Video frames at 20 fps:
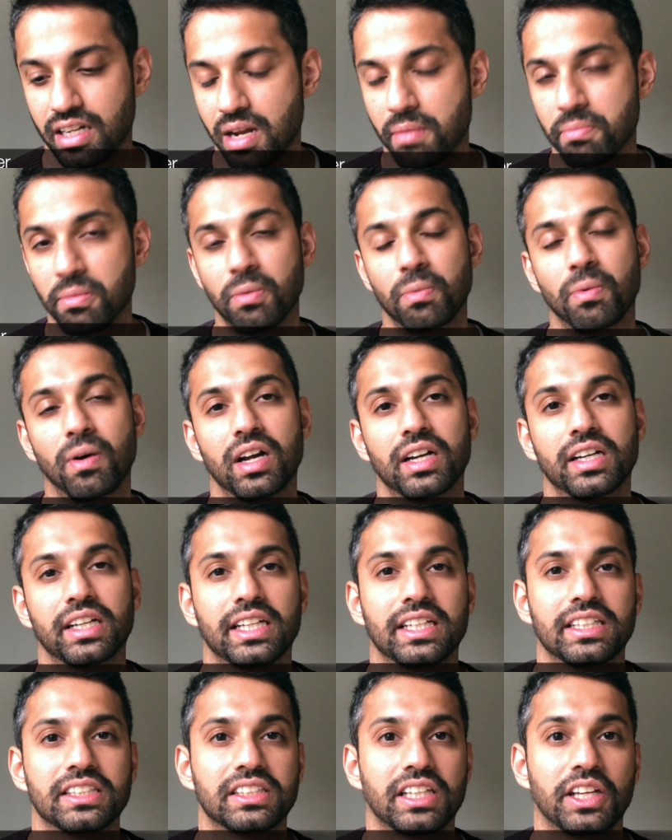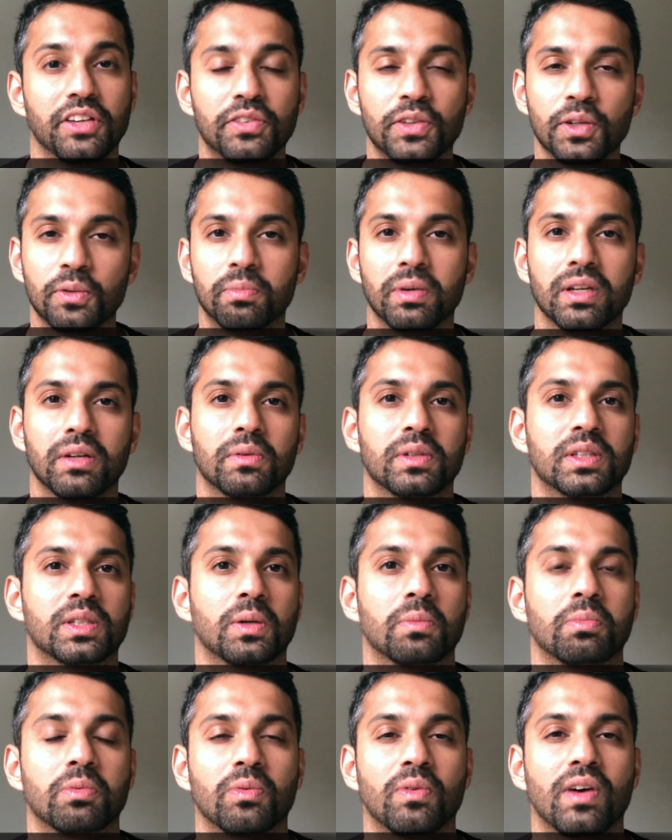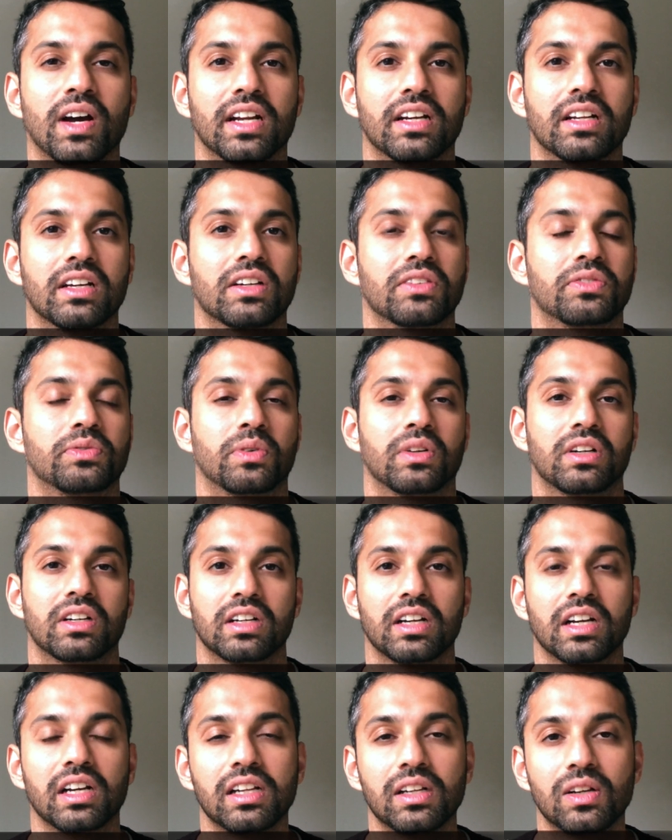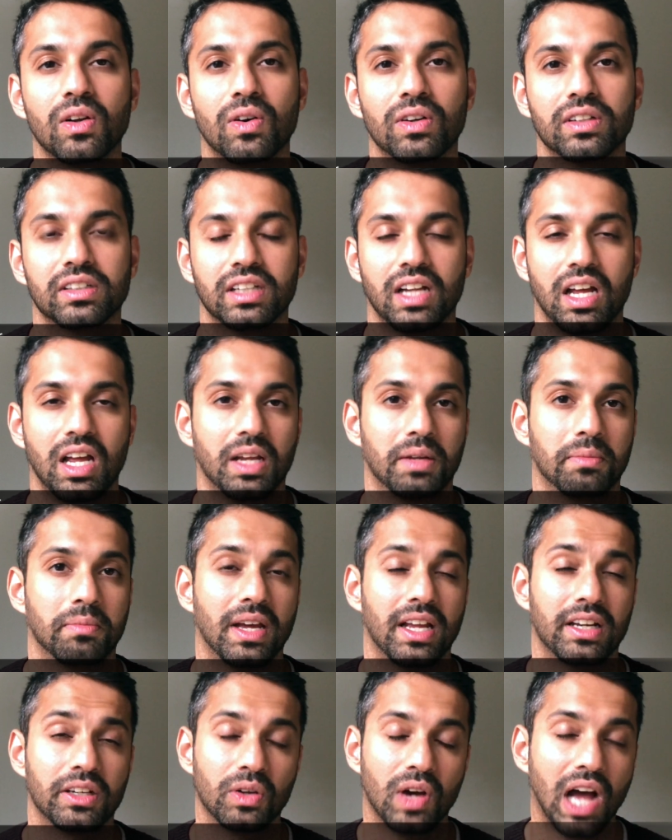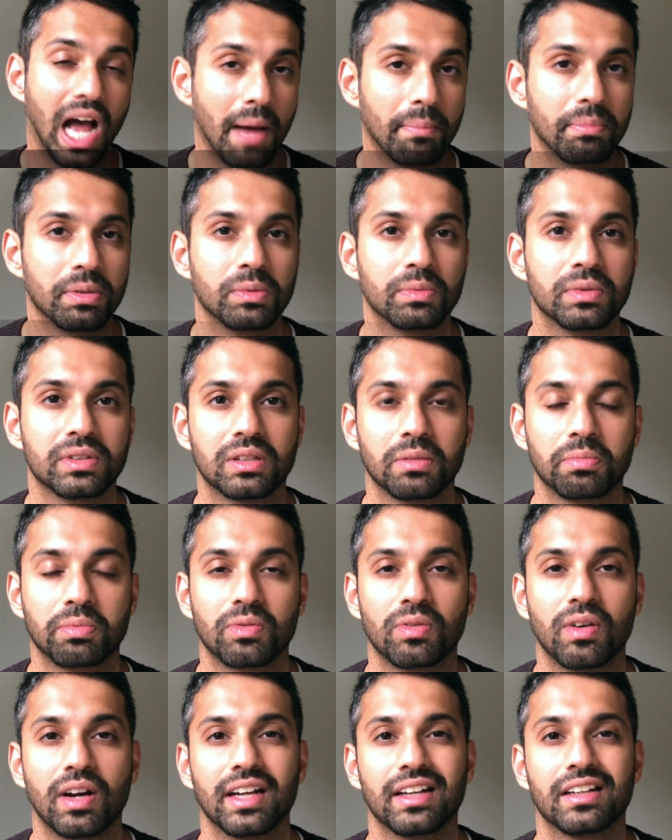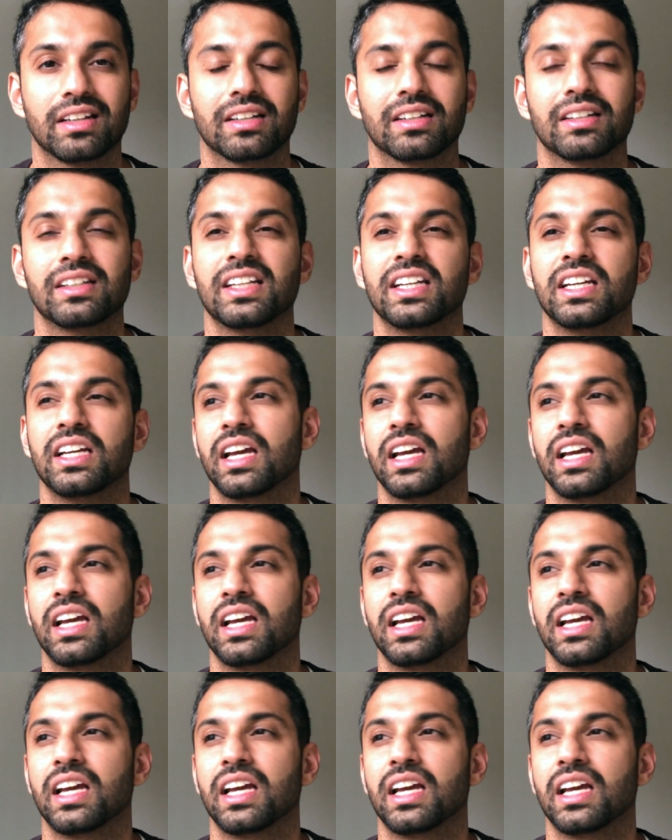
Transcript: Number one is, if you've been with your provider for a really long time and you're happy with the provider